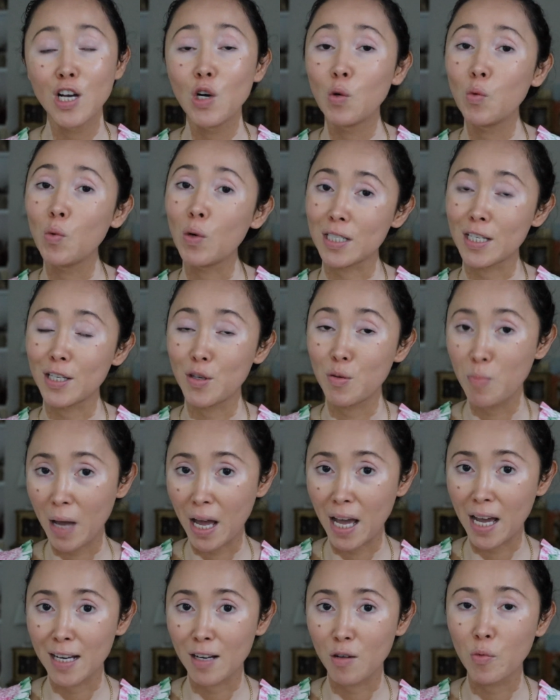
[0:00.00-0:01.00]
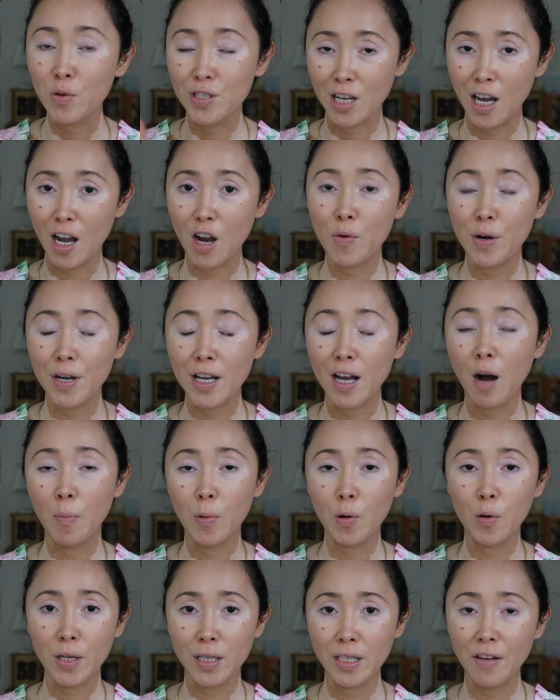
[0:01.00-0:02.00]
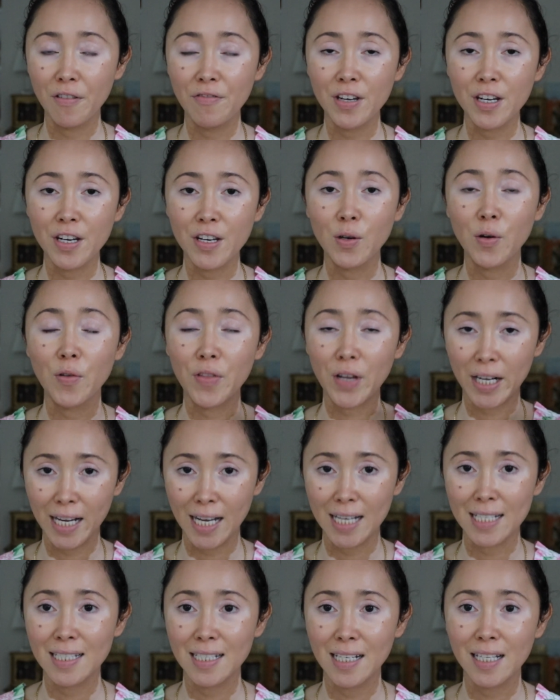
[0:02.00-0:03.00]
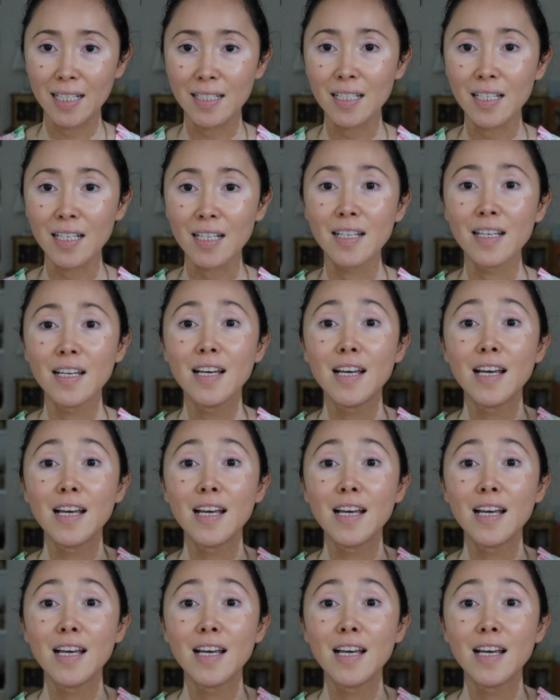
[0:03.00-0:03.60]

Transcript: was a new bag, which I already uploaded that video, the Cassie 19.